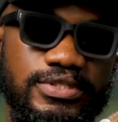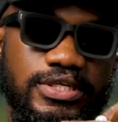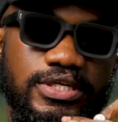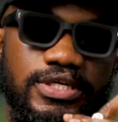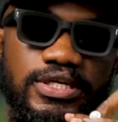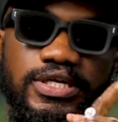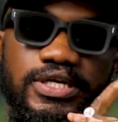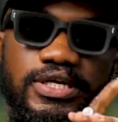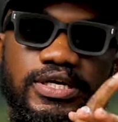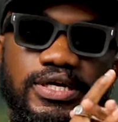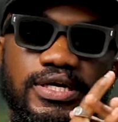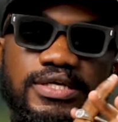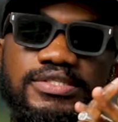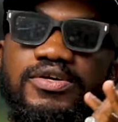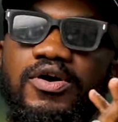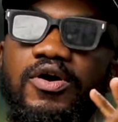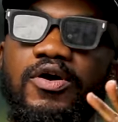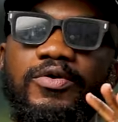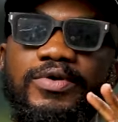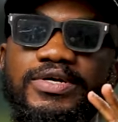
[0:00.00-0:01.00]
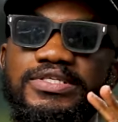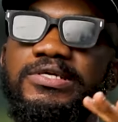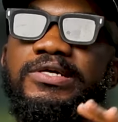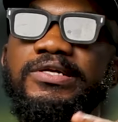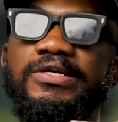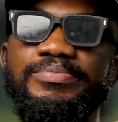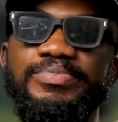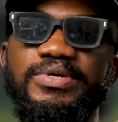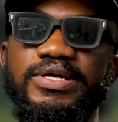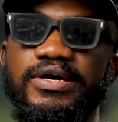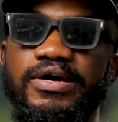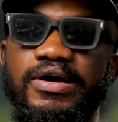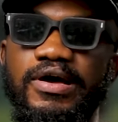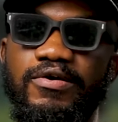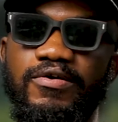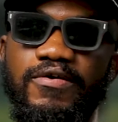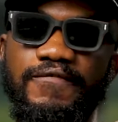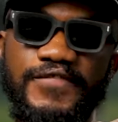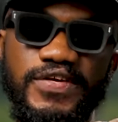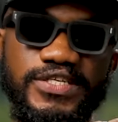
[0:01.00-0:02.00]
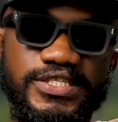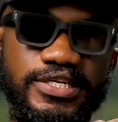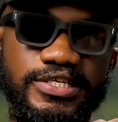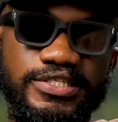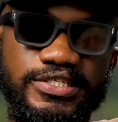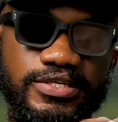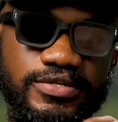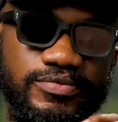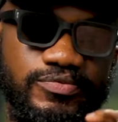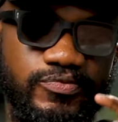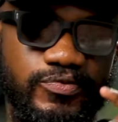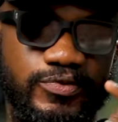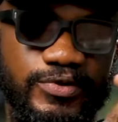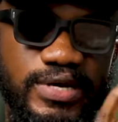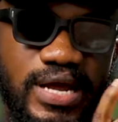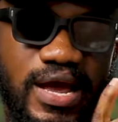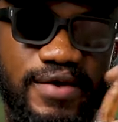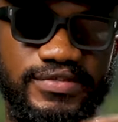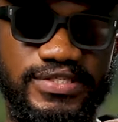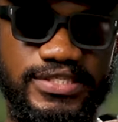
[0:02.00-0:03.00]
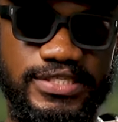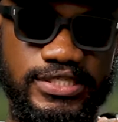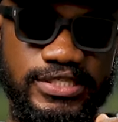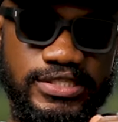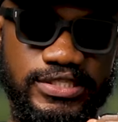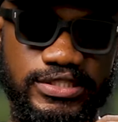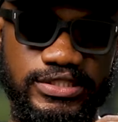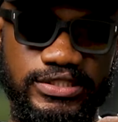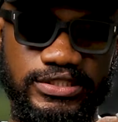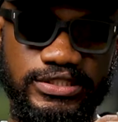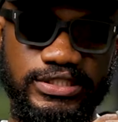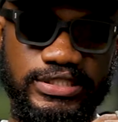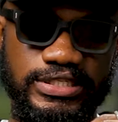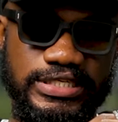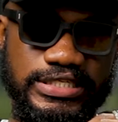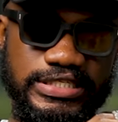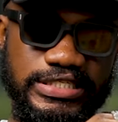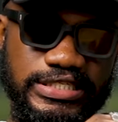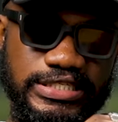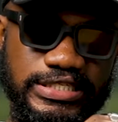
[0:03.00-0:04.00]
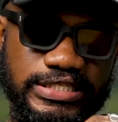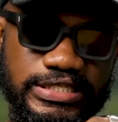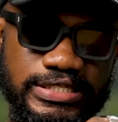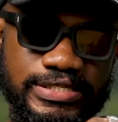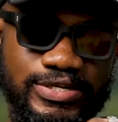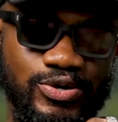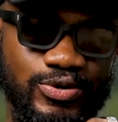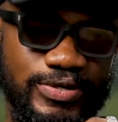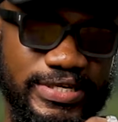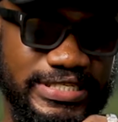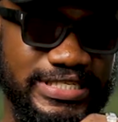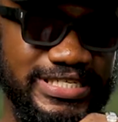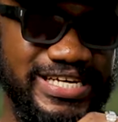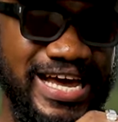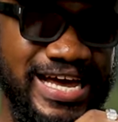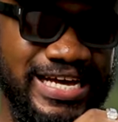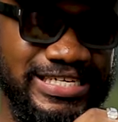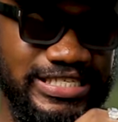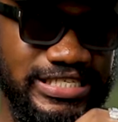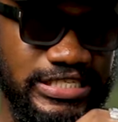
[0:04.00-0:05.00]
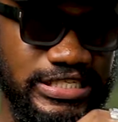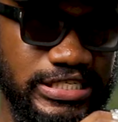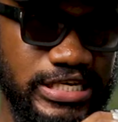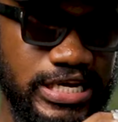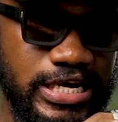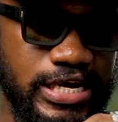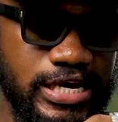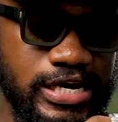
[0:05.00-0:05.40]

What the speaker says: yeah, it's always going to be a conversation we'd have to, you know, discuss.